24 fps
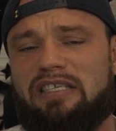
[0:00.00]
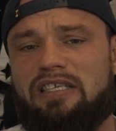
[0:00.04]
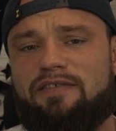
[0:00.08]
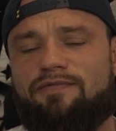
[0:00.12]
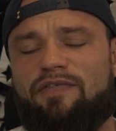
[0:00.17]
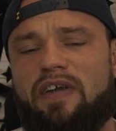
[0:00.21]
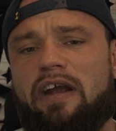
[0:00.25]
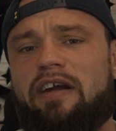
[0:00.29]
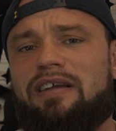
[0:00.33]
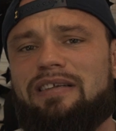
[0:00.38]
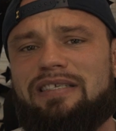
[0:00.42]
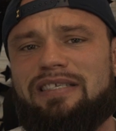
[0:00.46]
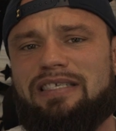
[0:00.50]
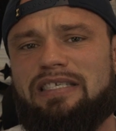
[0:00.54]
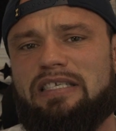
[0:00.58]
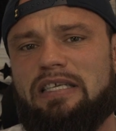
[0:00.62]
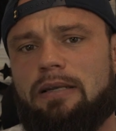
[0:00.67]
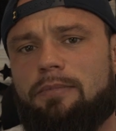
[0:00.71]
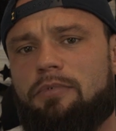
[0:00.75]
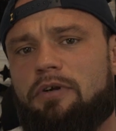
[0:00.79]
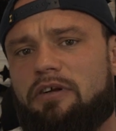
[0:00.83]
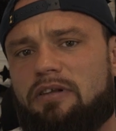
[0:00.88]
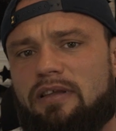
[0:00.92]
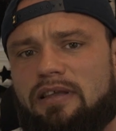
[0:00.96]
It's very
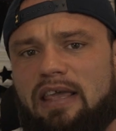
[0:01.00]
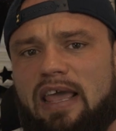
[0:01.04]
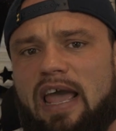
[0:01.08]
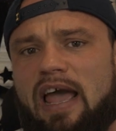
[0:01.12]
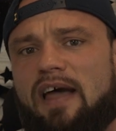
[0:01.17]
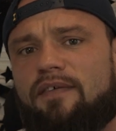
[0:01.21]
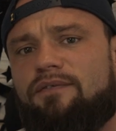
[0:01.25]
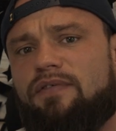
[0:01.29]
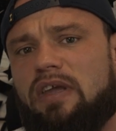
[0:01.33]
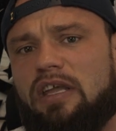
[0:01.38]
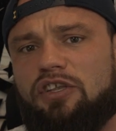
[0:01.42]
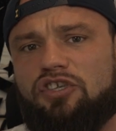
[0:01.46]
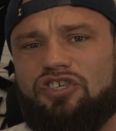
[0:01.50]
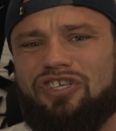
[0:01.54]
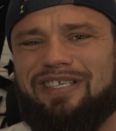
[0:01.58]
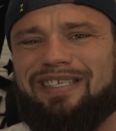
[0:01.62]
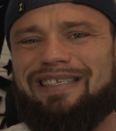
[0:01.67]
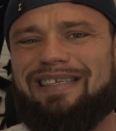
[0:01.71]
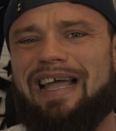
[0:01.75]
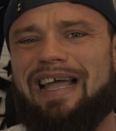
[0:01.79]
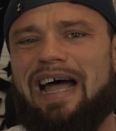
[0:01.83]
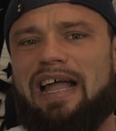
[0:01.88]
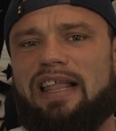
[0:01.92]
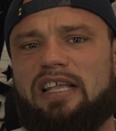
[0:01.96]
similar to caffeine,
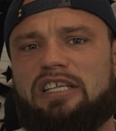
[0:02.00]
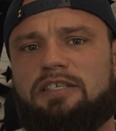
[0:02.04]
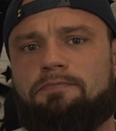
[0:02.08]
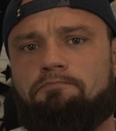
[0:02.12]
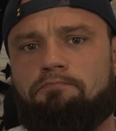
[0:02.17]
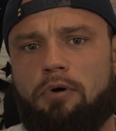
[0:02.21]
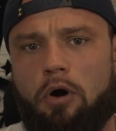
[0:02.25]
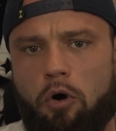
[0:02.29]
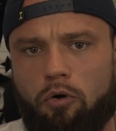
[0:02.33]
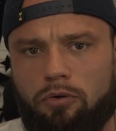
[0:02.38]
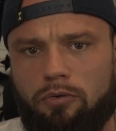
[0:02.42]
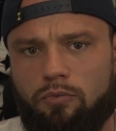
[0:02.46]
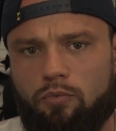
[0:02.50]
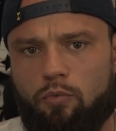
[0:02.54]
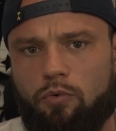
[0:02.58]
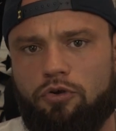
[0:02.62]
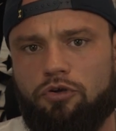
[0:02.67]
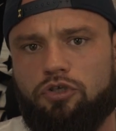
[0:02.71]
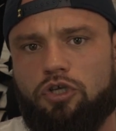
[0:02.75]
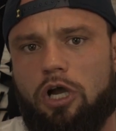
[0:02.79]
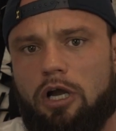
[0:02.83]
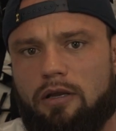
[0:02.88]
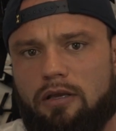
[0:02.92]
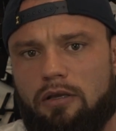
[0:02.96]
just not as potent when
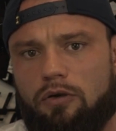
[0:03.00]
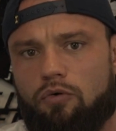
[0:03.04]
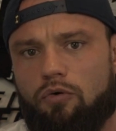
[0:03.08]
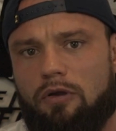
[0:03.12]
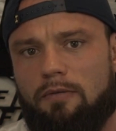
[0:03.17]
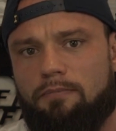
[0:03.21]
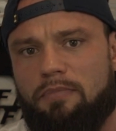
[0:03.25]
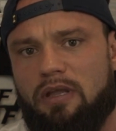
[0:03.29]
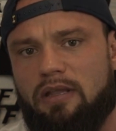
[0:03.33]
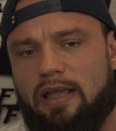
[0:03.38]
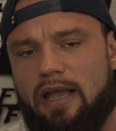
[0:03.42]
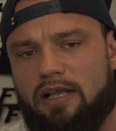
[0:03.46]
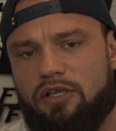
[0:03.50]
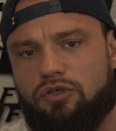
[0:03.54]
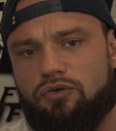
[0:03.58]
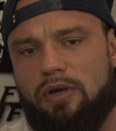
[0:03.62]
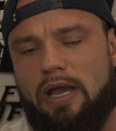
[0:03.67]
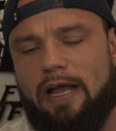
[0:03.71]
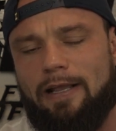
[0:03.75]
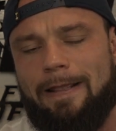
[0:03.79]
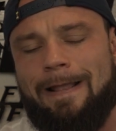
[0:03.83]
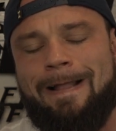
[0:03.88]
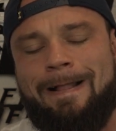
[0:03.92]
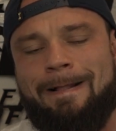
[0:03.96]
you're talking green bean
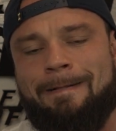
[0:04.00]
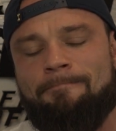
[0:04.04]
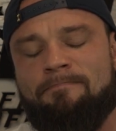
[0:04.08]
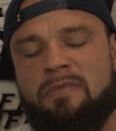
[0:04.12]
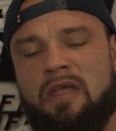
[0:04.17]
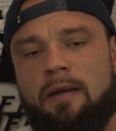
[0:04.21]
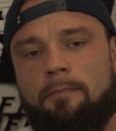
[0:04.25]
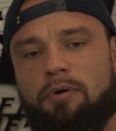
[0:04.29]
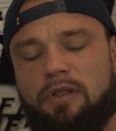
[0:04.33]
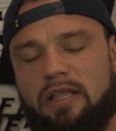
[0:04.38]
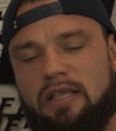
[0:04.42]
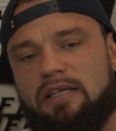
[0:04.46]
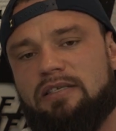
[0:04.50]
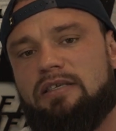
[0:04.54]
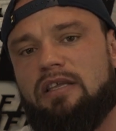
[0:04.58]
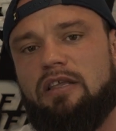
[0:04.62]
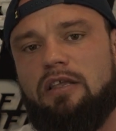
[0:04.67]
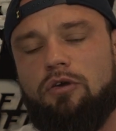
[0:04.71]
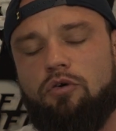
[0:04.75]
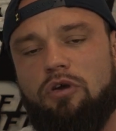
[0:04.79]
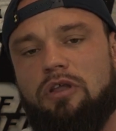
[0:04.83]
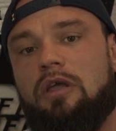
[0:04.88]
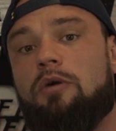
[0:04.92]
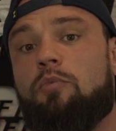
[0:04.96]
extract, but it is
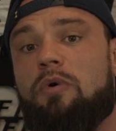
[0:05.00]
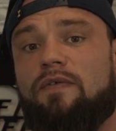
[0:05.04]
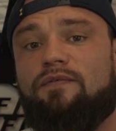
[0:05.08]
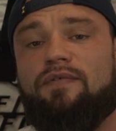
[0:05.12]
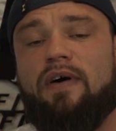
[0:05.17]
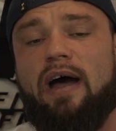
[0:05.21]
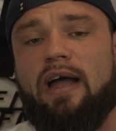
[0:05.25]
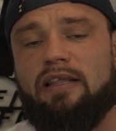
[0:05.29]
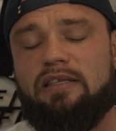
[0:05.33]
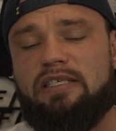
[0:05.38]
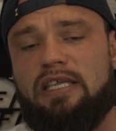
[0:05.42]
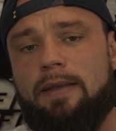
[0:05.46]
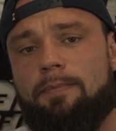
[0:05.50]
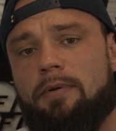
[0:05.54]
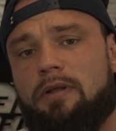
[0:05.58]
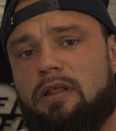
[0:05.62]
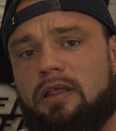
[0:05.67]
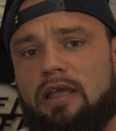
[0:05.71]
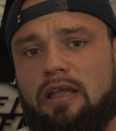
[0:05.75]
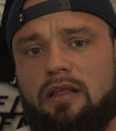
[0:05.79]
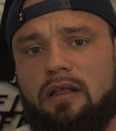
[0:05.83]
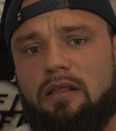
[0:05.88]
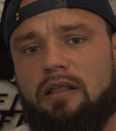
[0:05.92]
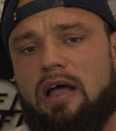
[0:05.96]
an ingredient we find
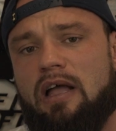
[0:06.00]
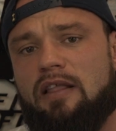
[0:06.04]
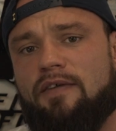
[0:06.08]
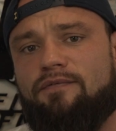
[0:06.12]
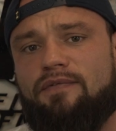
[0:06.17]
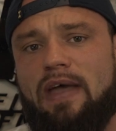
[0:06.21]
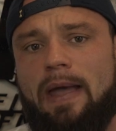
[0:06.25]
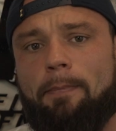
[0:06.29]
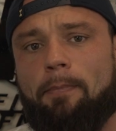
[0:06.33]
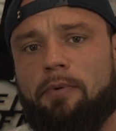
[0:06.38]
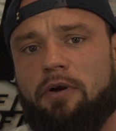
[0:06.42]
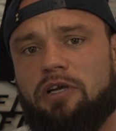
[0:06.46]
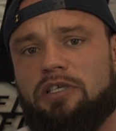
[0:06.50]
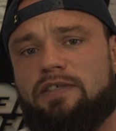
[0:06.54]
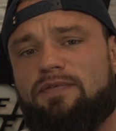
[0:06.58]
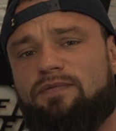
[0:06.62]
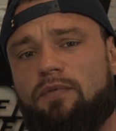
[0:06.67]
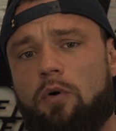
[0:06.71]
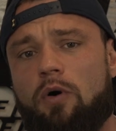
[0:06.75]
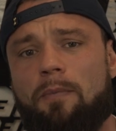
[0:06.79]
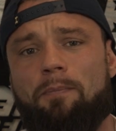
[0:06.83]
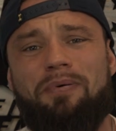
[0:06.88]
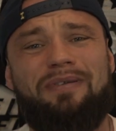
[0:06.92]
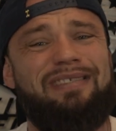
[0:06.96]
typically in a lot of fat burners
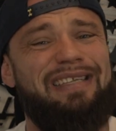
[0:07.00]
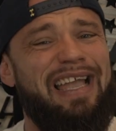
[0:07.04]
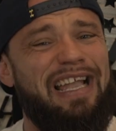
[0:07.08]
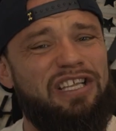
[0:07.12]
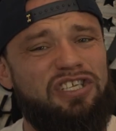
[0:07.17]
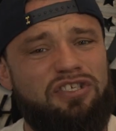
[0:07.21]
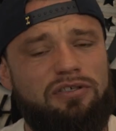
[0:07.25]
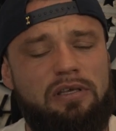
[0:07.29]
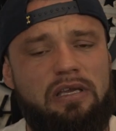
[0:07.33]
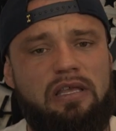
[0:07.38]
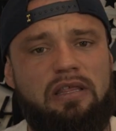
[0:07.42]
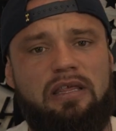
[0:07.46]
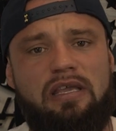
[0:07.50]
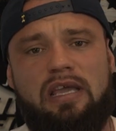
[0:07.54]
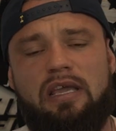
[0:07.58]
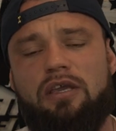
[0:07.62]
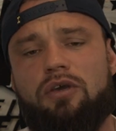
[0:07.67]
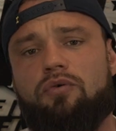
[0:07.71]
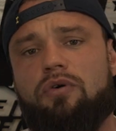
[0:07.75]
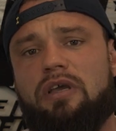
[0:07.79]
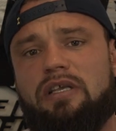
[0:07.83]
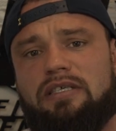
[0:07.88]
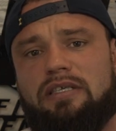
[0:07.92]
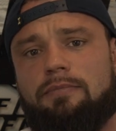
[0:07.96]
for potentially the
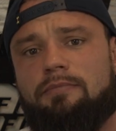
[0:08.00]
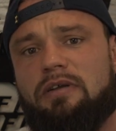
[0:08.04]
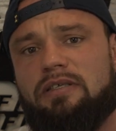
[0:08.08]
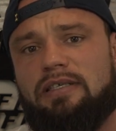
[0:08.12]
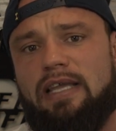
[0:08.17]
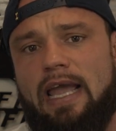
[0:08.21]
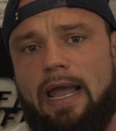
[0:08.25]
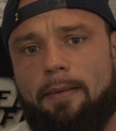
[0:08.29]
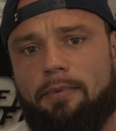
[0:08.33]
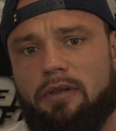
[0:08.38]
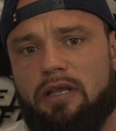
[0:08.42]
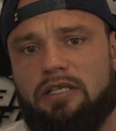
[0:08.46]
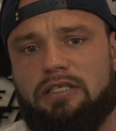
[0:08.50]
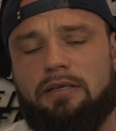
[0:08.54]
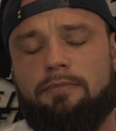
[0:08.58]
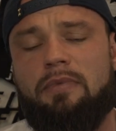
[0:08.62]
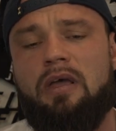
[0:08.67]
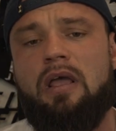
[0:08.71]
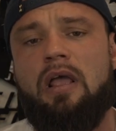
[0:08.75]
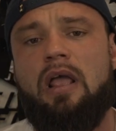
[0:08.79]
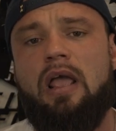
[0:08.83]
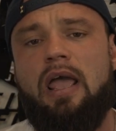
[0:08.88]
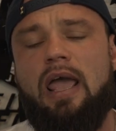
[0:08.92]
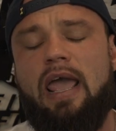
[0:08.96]
increase in
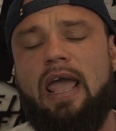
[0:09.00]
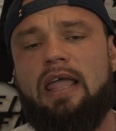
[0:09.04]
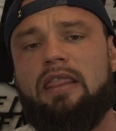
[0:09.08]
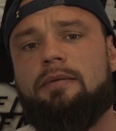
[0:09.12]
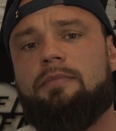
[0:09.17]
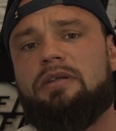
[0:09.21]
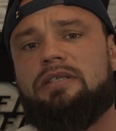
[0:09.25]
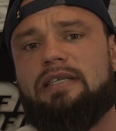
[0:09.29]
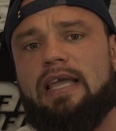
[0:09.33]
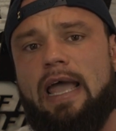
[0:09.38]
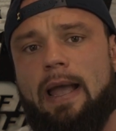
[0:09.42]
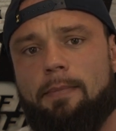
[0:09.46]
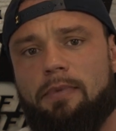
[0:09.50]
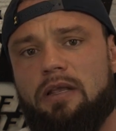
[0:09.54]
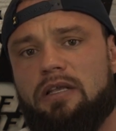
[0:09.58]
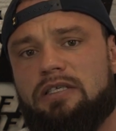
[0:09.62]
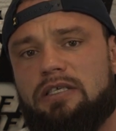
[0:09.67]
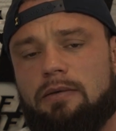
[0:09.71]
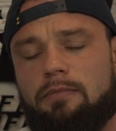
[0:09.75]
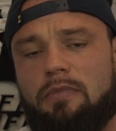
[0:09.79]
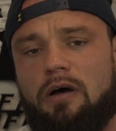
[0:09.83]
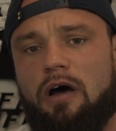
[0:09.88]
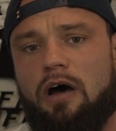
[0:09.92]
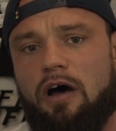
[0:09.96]
metabolism and the
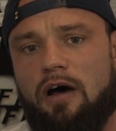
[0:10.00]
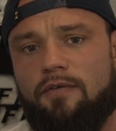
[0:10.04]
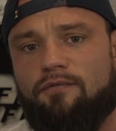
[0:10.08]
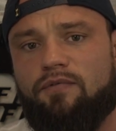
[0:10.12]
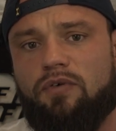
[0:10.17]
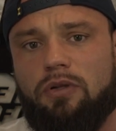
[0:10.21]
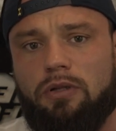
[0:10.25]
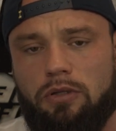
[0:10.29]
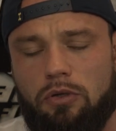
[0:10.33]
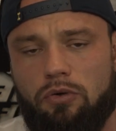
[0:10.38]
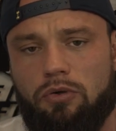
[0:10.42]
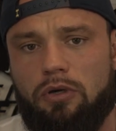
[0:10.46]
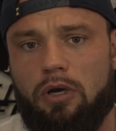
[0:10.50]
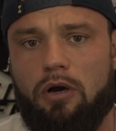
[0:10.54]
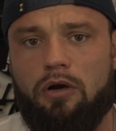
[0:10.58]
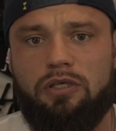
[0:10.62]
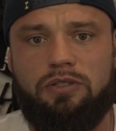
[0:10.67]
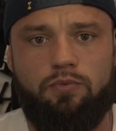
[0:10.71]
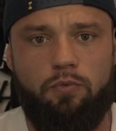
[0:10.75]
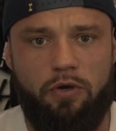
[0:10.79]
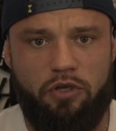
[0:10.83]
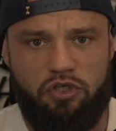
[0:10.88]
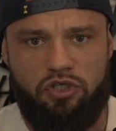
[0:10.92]
metabolism of glucose,